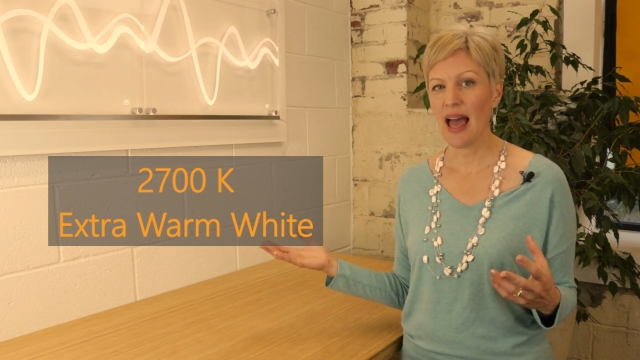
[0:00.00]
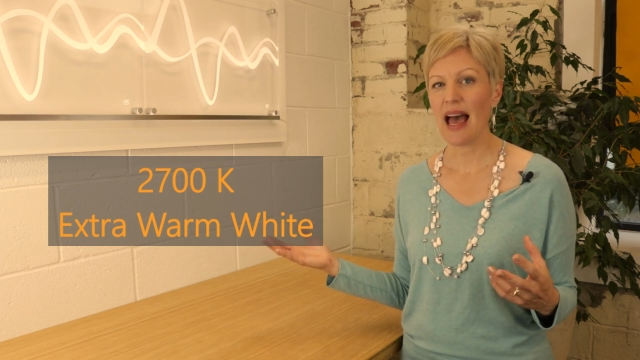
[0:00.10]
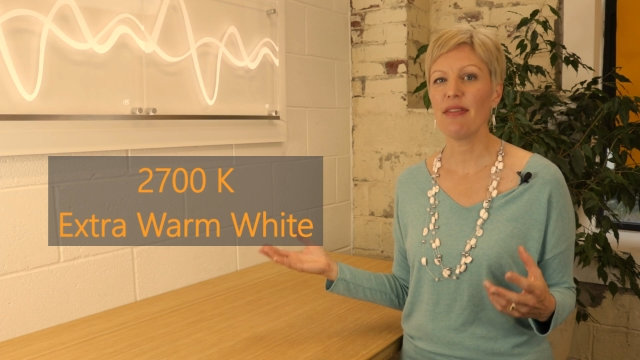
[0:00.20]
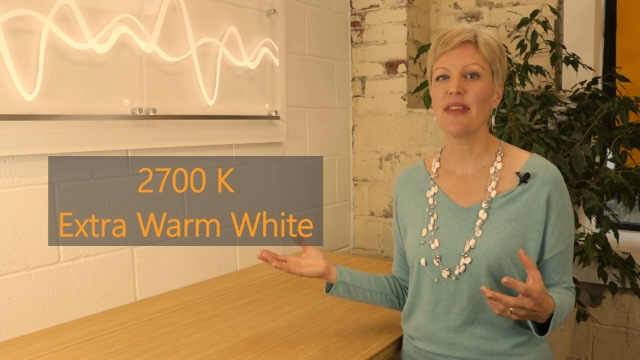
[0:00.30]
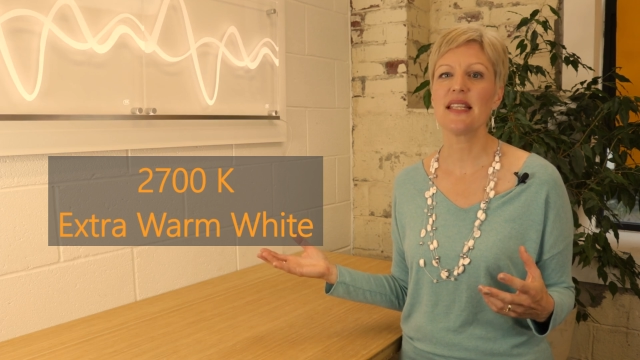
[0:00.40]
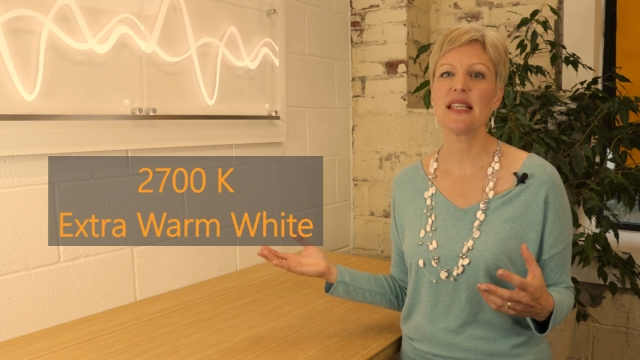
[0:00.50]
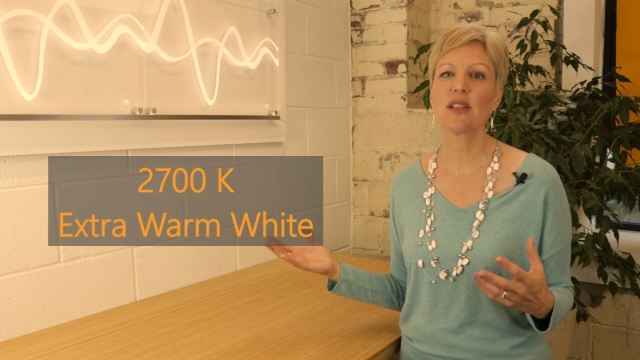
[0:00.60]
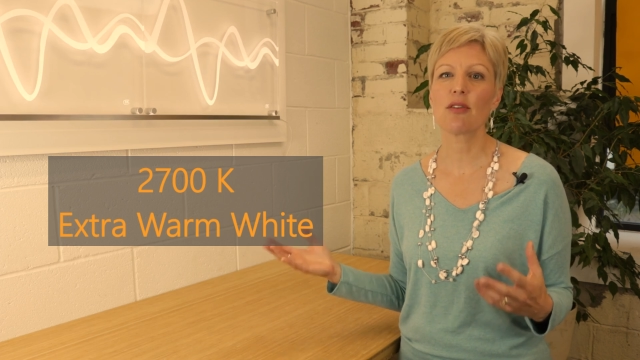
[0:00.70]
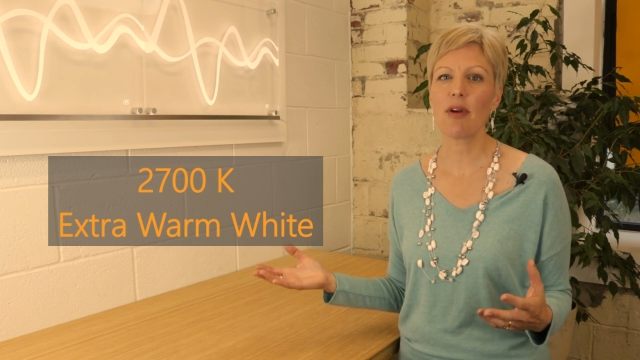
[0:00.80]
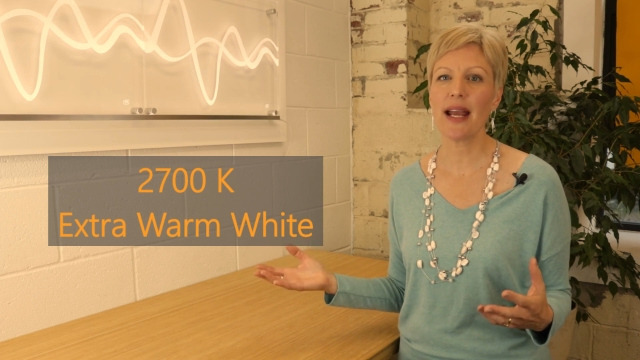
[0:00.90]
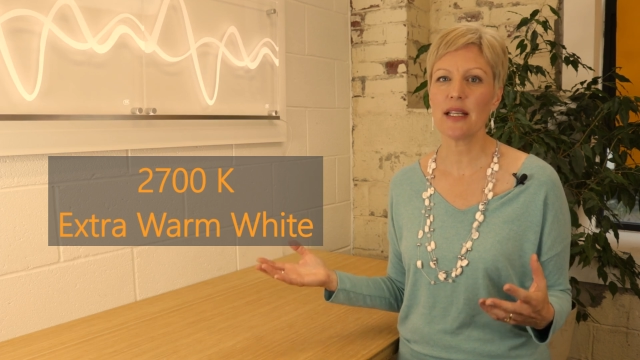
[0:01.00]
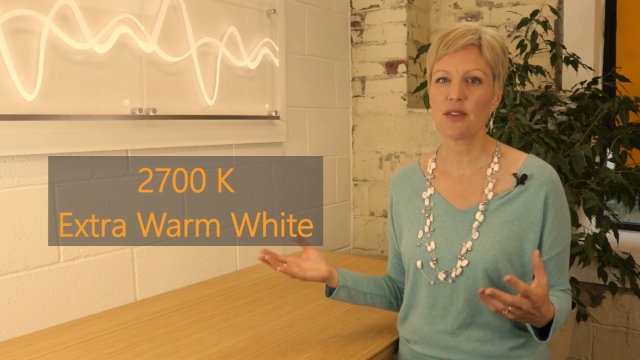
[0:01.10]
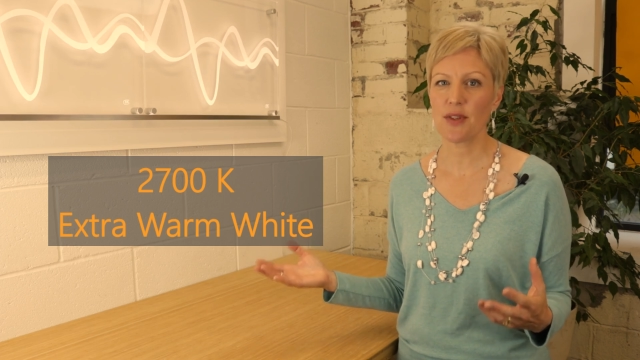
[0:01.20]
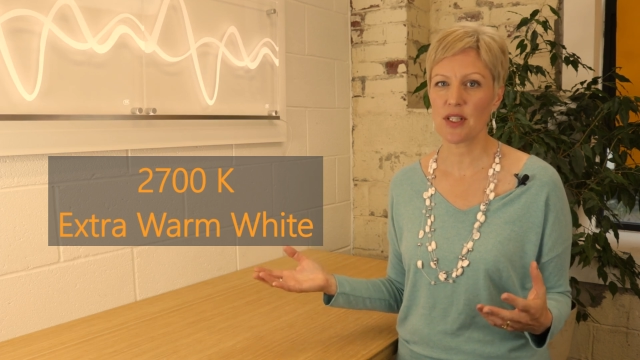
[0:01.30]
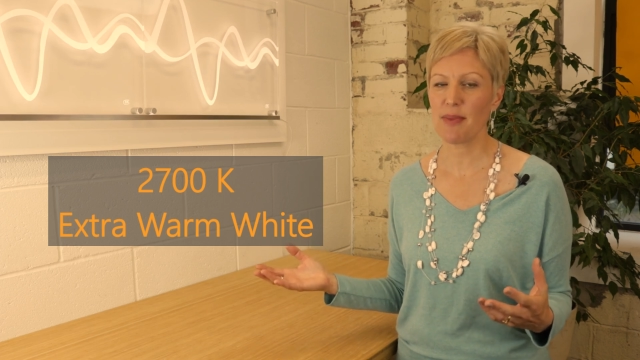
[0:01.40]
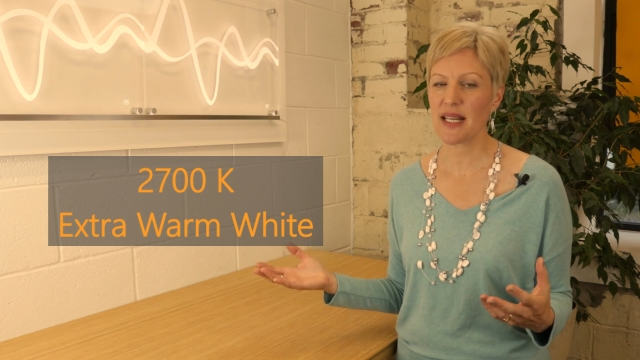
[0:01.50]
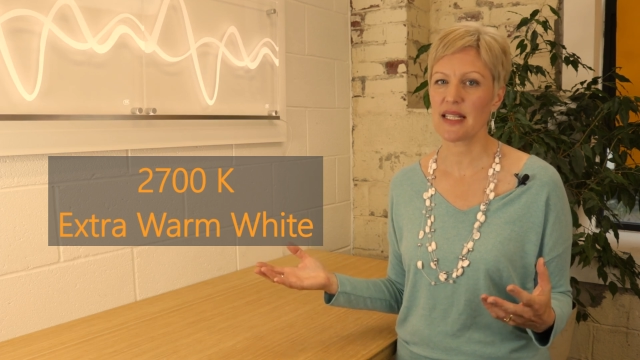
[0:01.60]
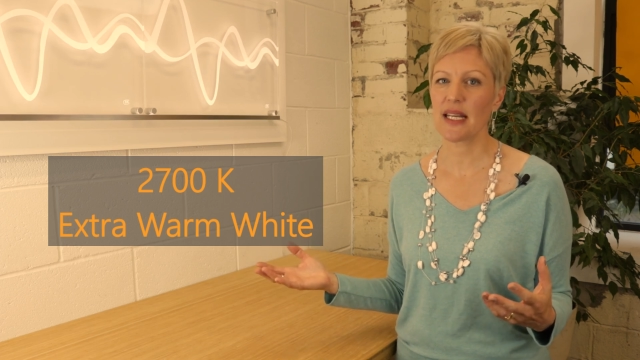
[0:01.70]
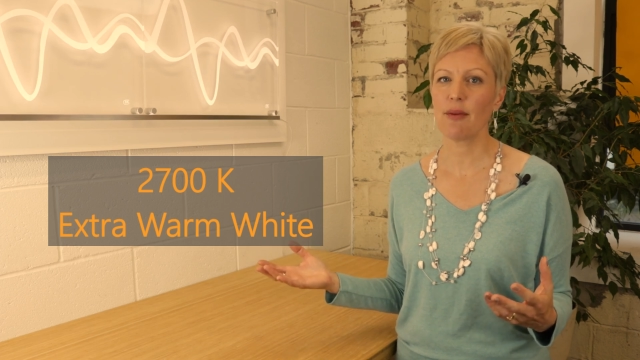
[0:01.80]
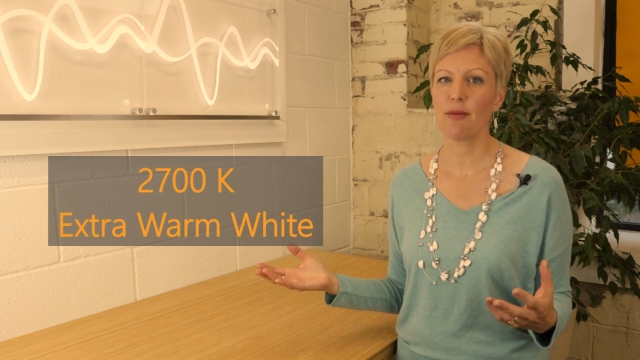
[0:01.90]
And this is great for
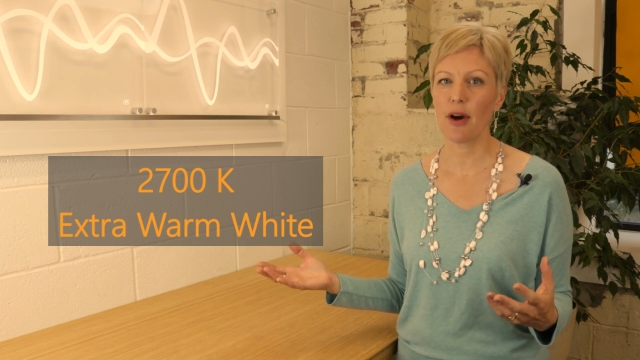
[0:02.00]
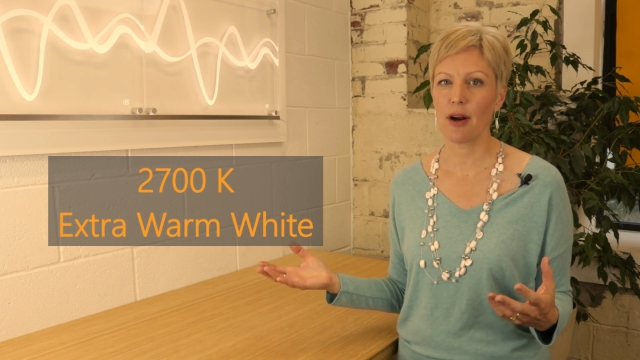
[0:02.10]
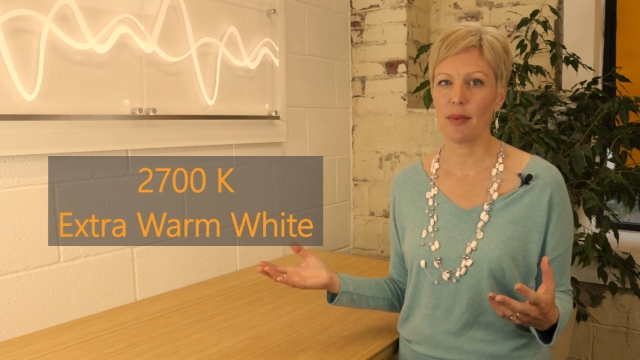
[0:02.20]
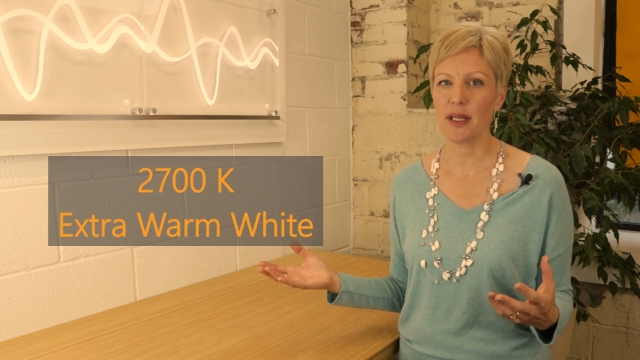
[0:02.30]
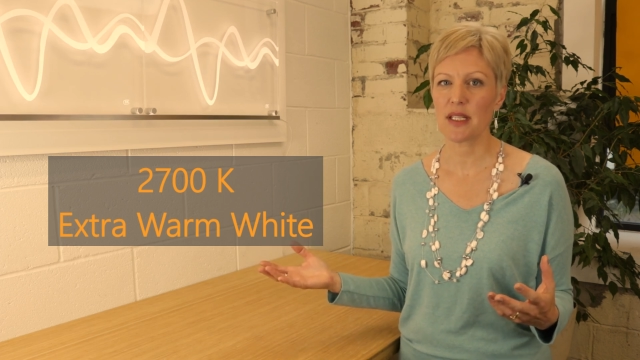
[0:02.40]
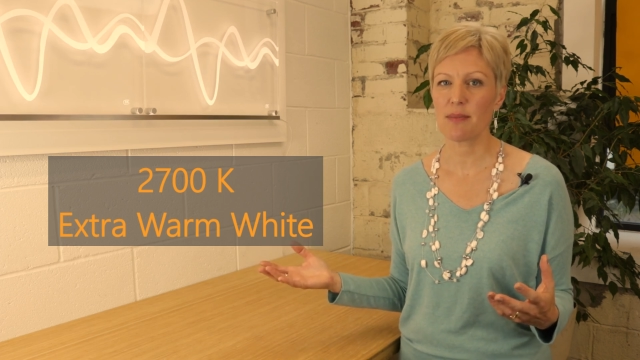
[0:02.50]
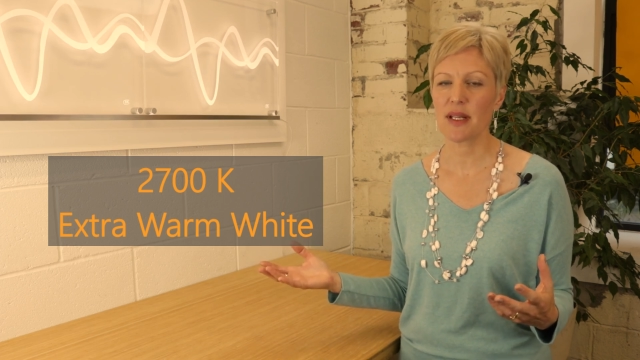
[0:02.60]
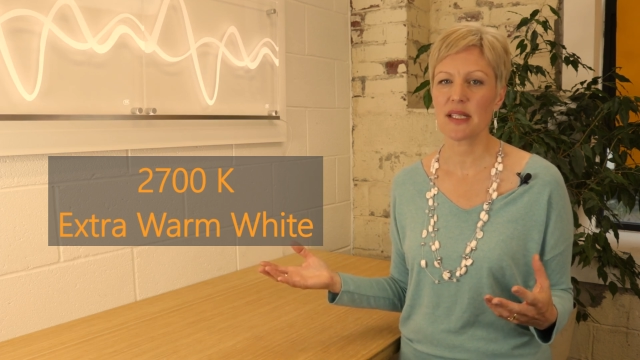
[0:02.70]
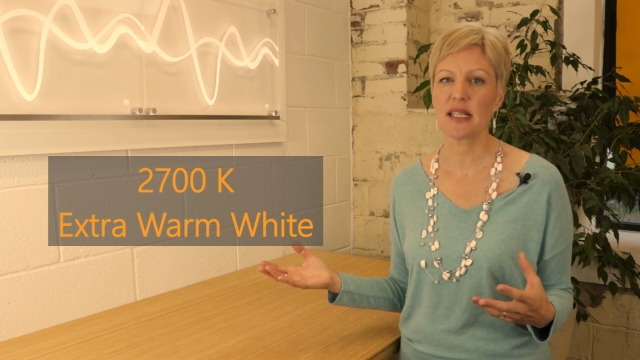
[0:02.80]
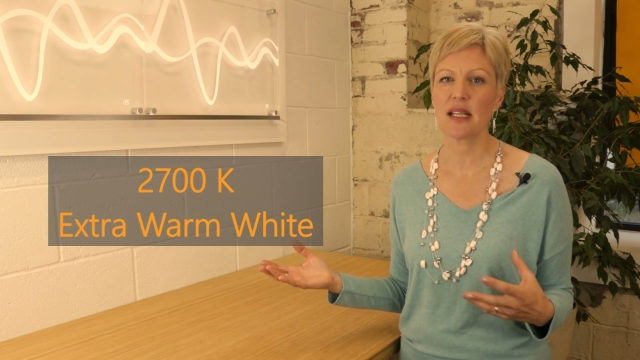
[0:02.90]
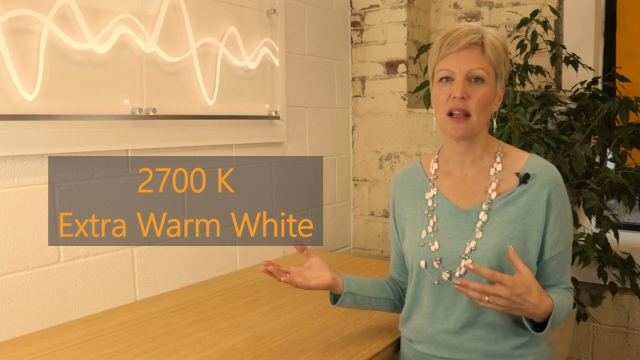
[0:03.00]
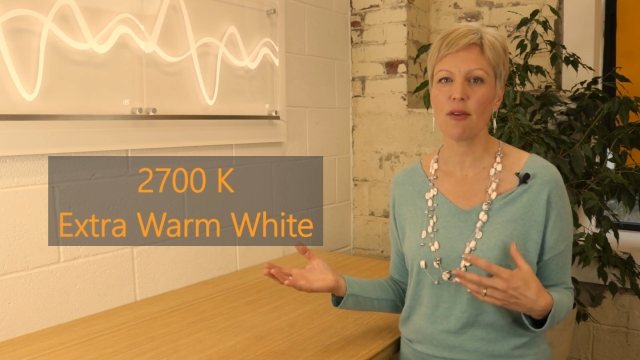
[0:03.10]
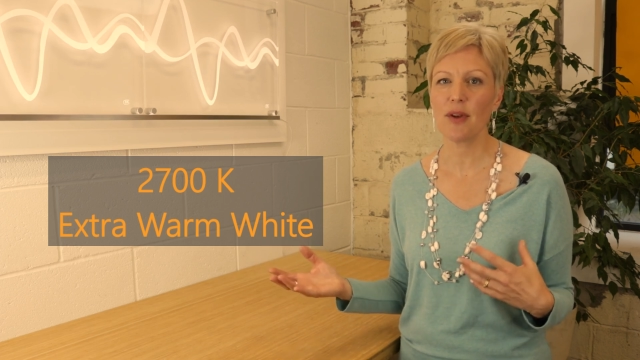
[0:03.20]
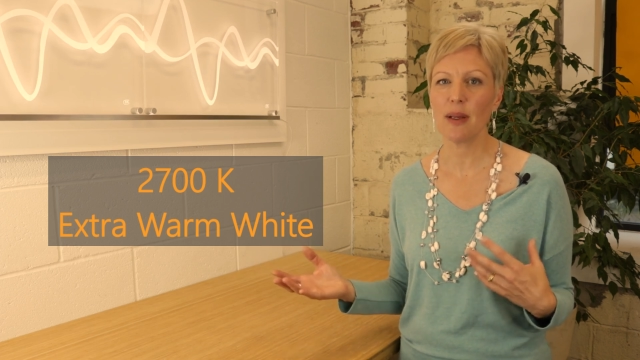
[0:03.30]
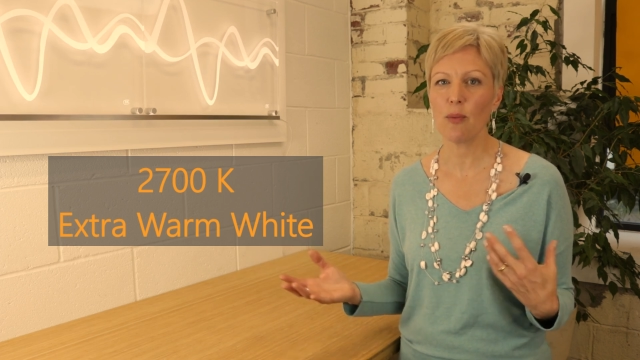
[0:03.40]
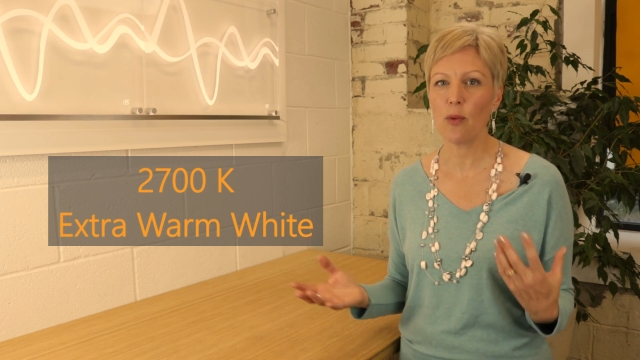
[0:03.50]
domestic environments because it's a lovely